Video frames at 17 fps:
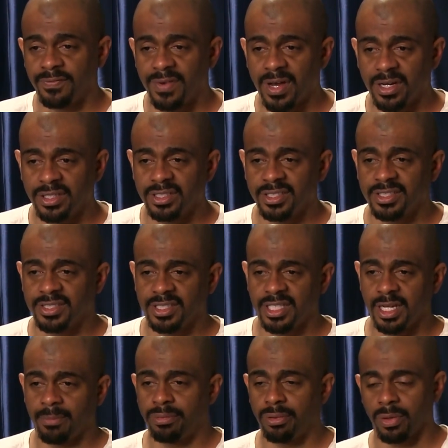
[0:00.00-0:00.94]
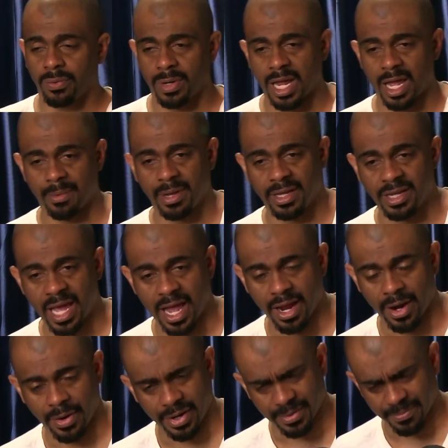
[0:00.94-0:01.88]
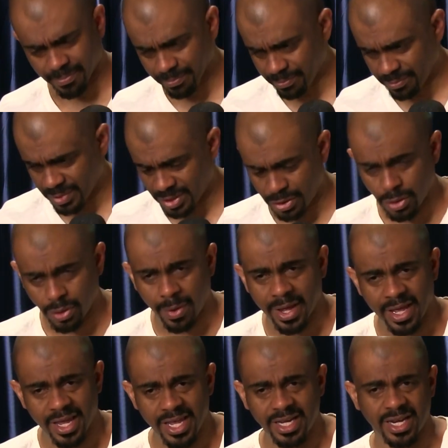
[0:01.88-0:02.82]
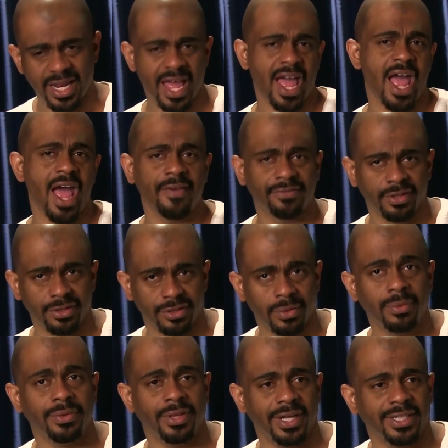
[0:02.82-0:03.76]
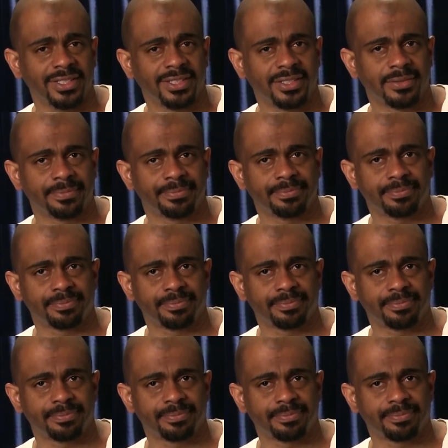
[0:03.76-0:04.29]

Founded a STEM program in that area. You know, he didn't have to do this.